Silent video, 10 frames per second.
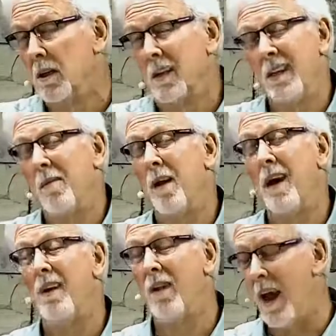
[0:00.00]
and it
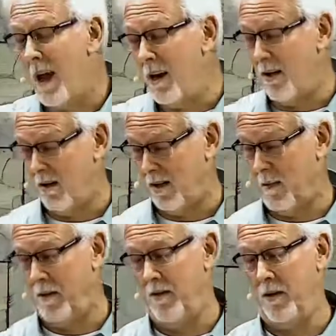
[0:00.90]
may even anger
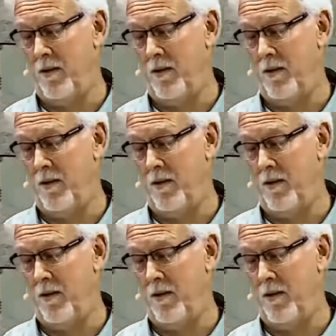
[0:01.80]
some of you.